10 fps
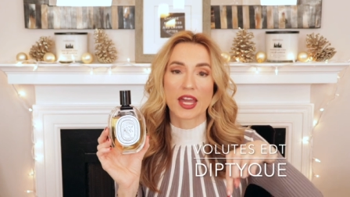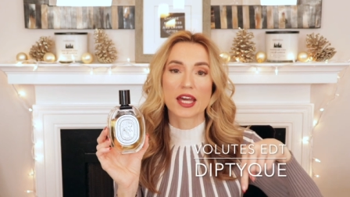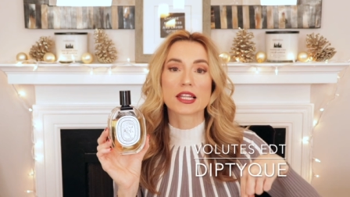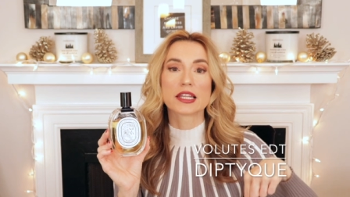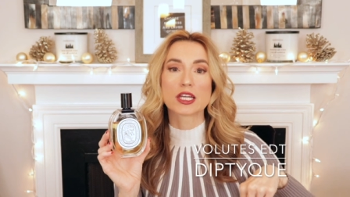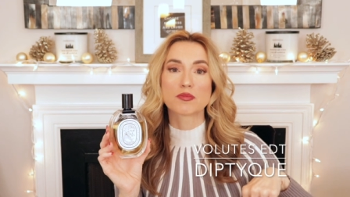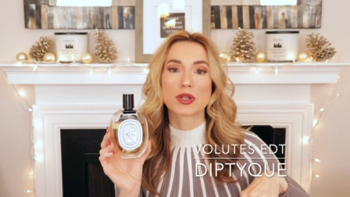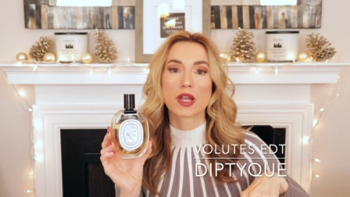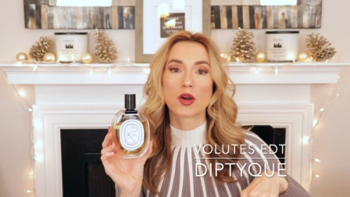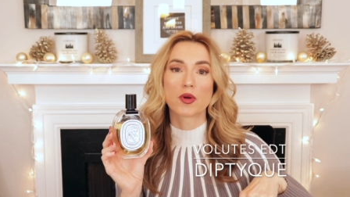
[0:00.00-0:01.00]
they had a link
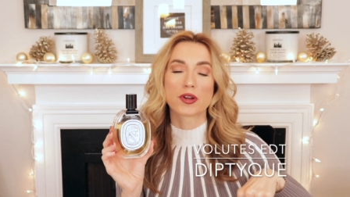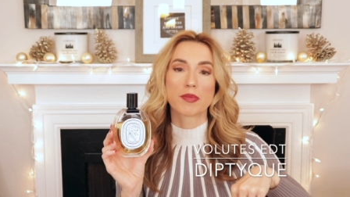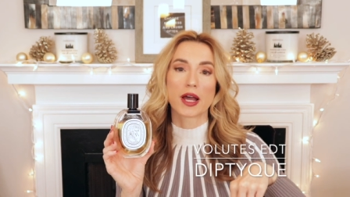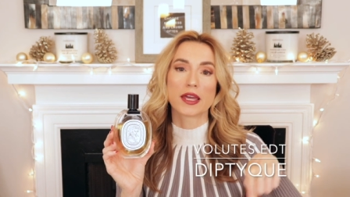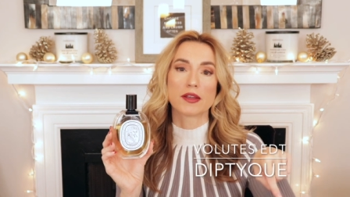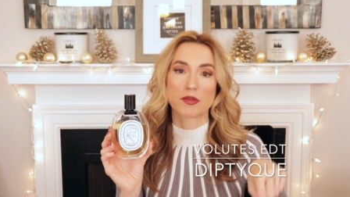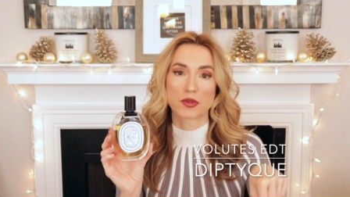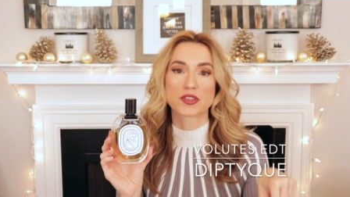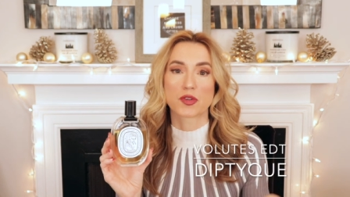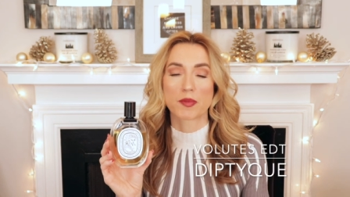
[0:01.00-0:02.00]
below where to buy it and it
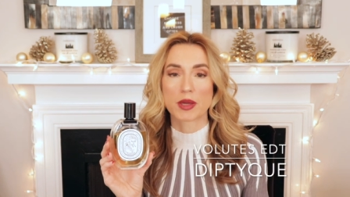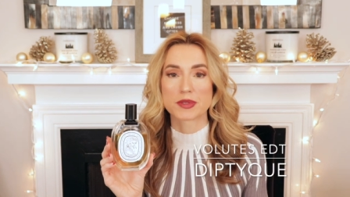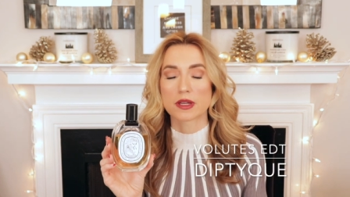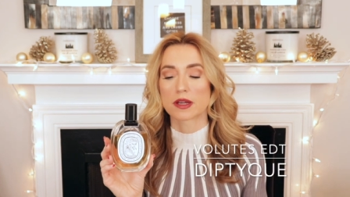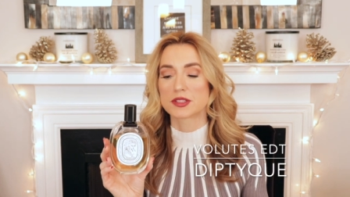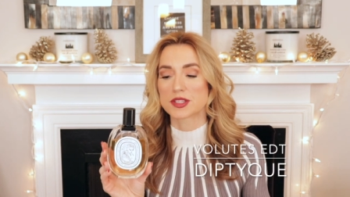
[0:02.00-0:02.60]
was from Amazon.